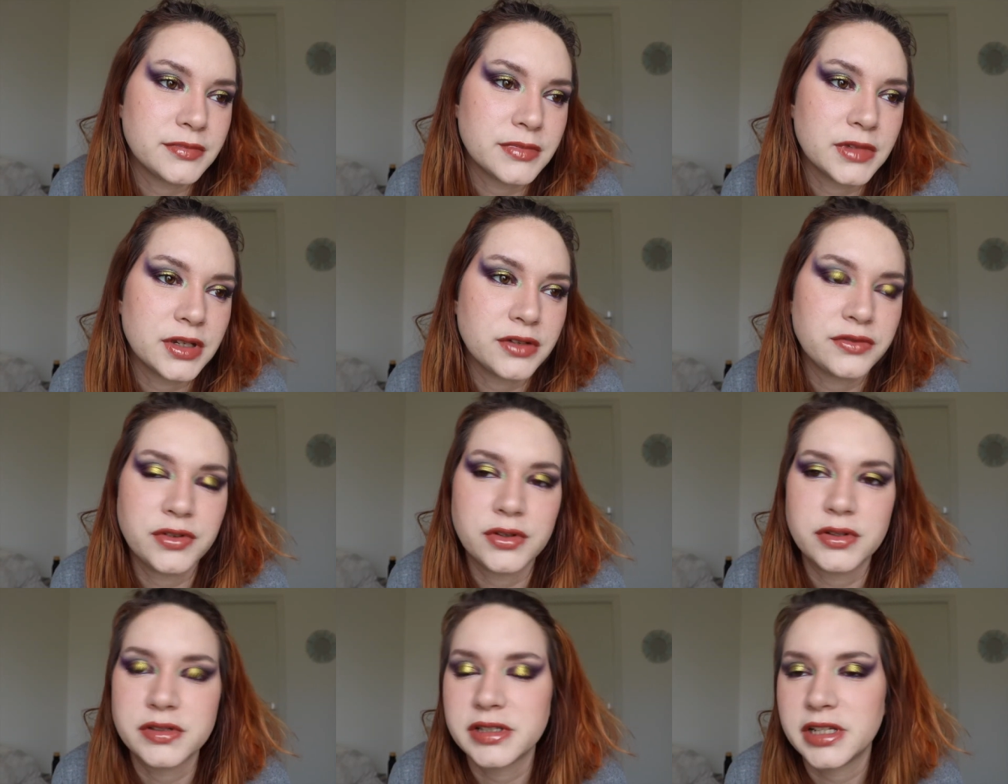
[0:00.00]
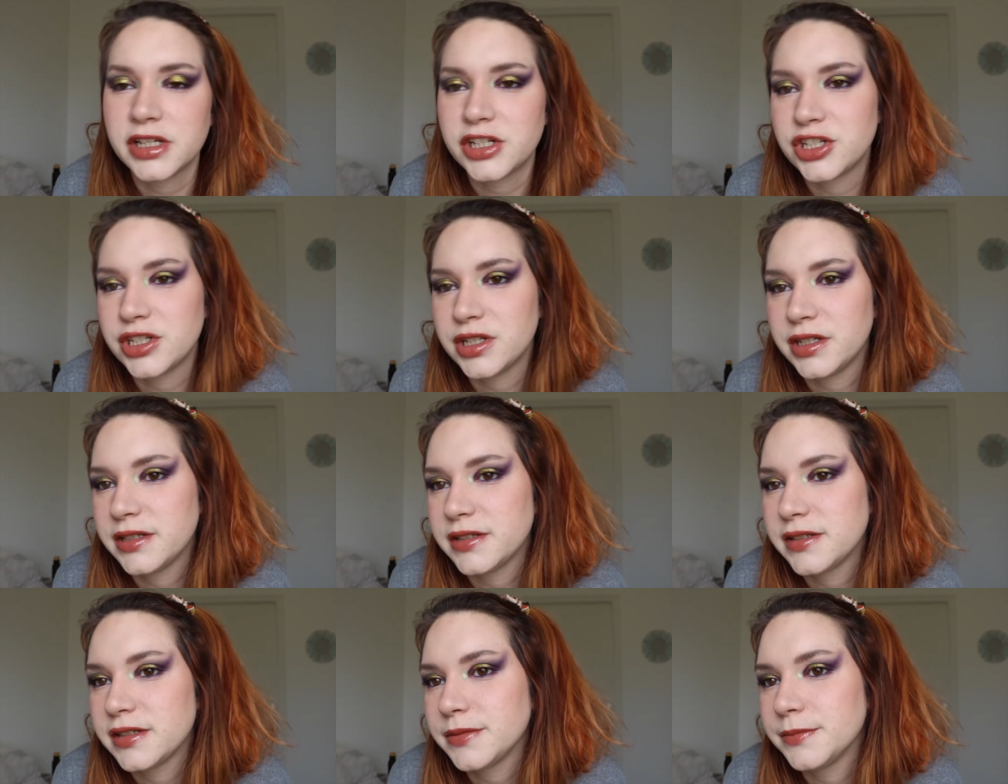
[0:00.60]
false
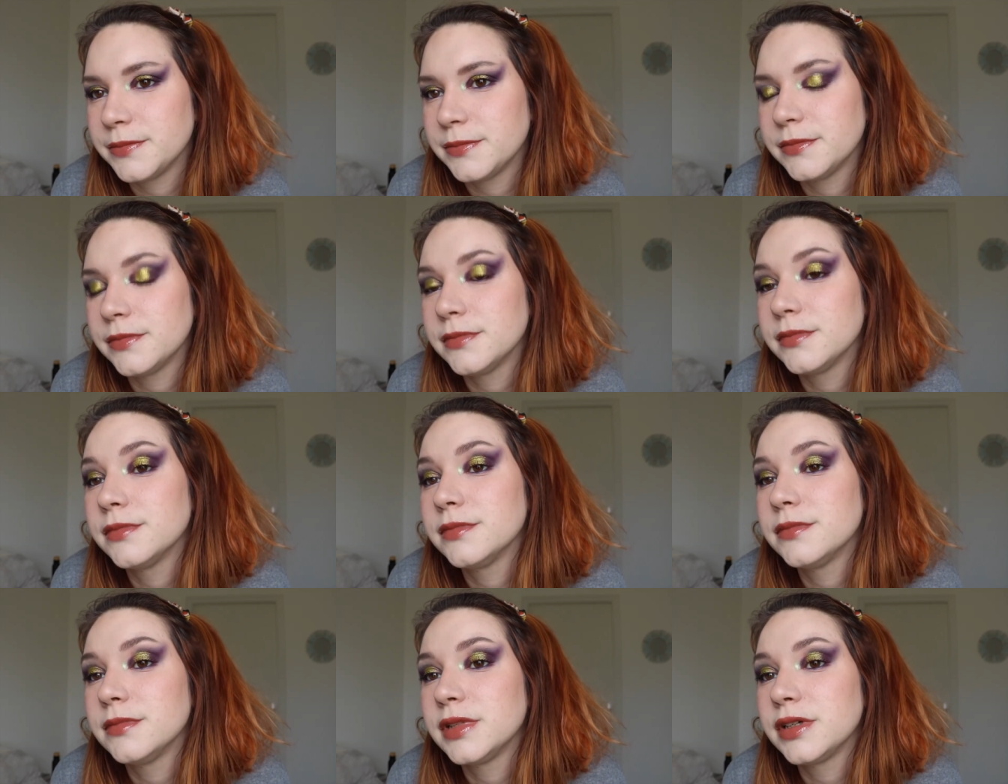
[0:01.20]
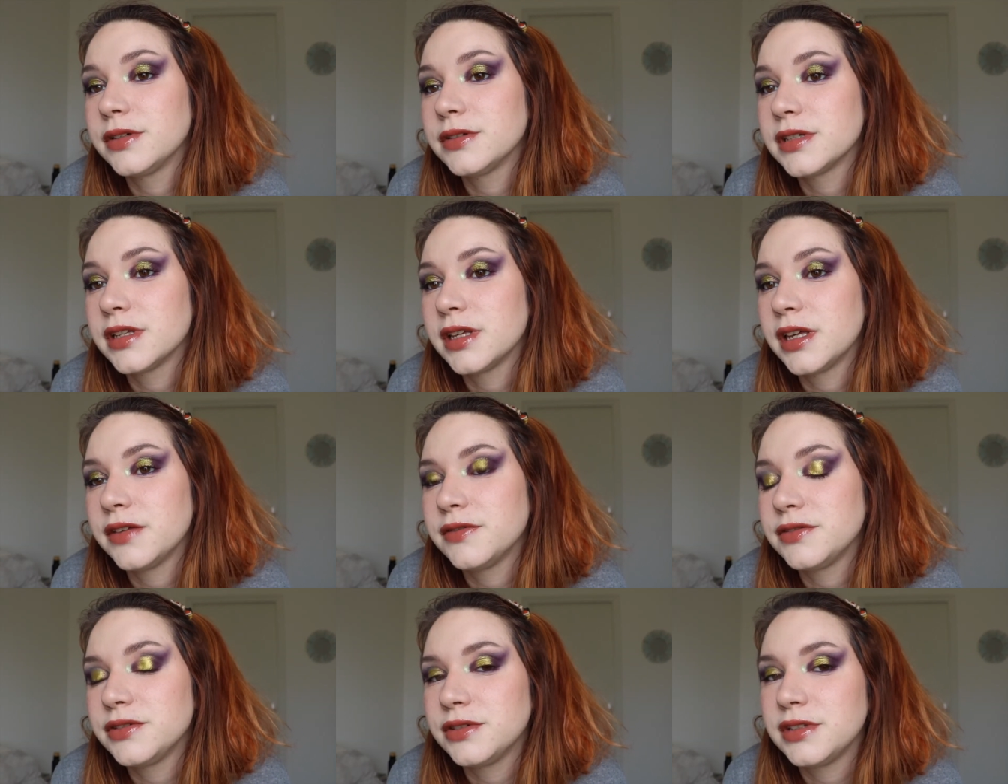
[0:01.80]
lashes, because I
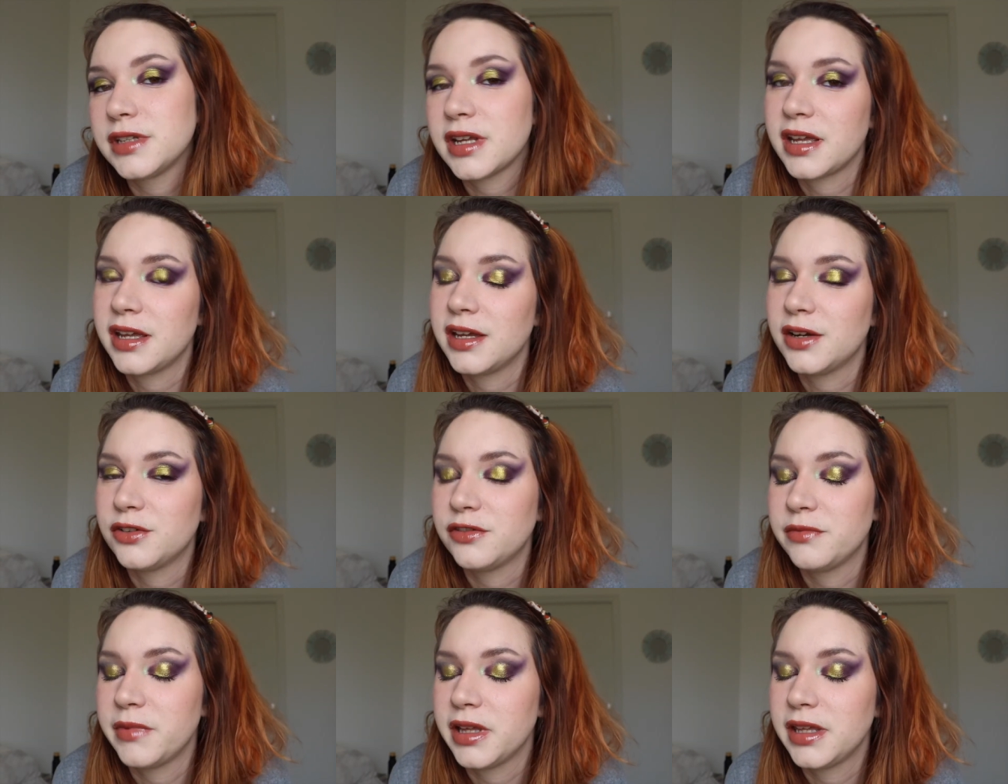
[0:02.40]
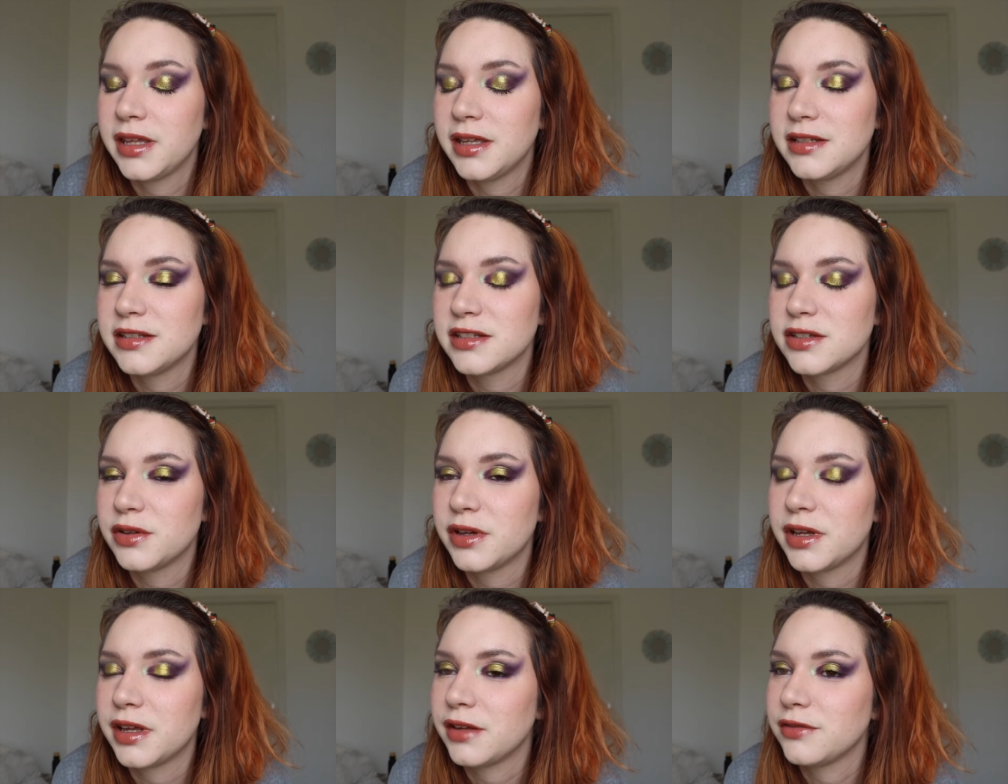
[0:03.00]
have to take care of my kids,
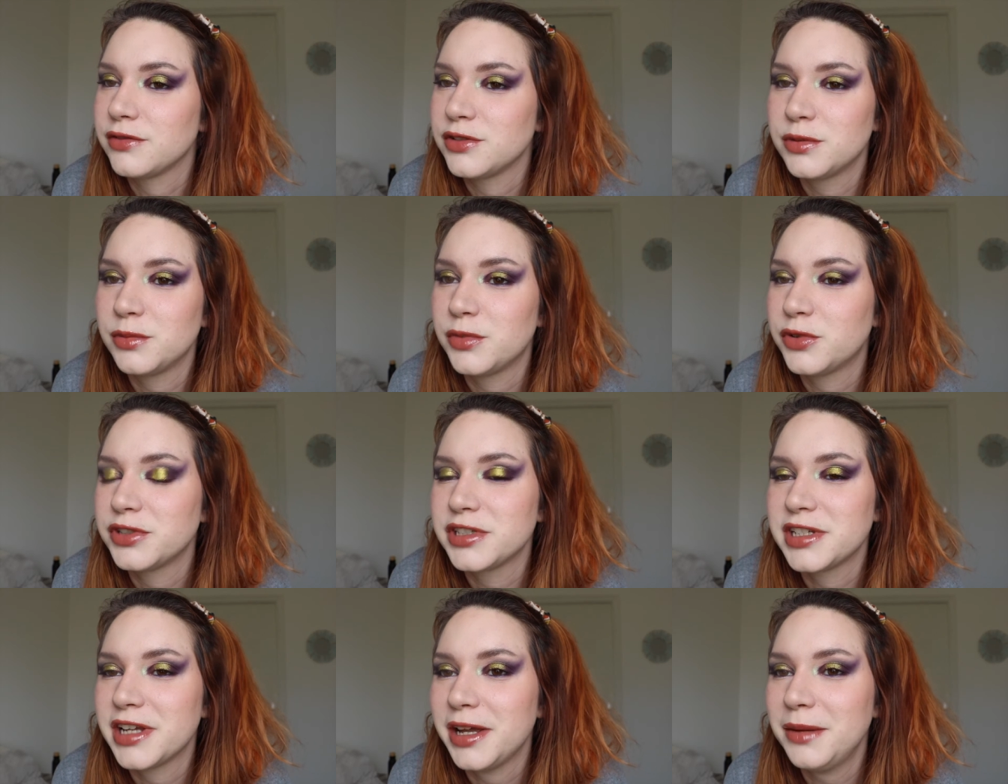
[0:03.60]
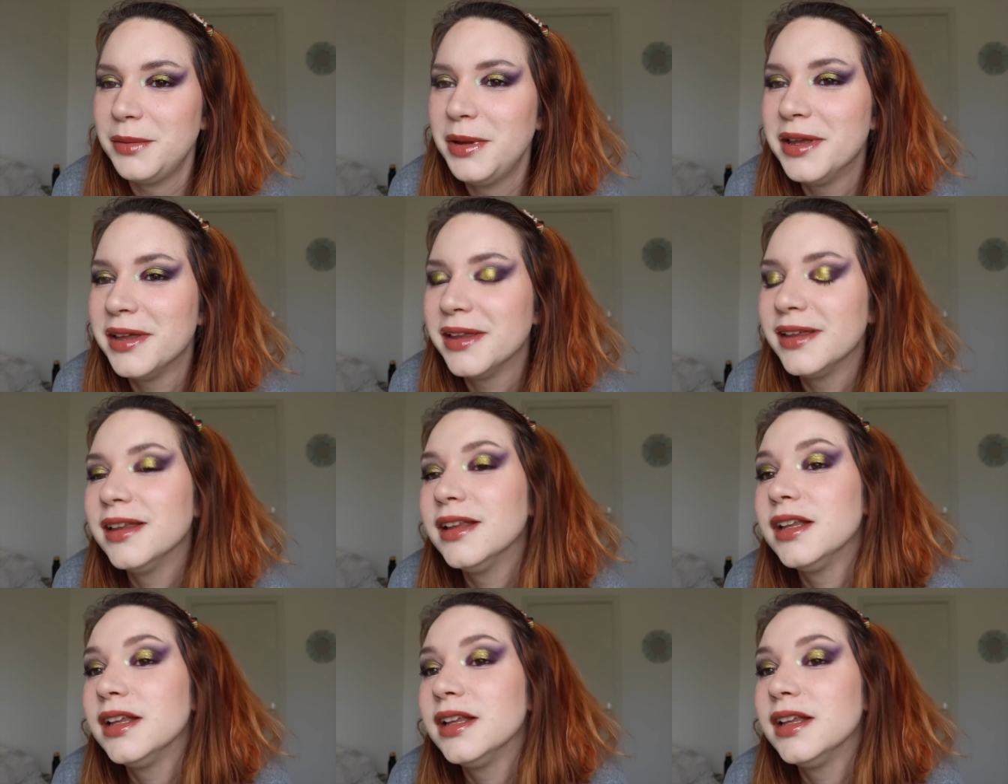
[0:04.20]
so I have no more time.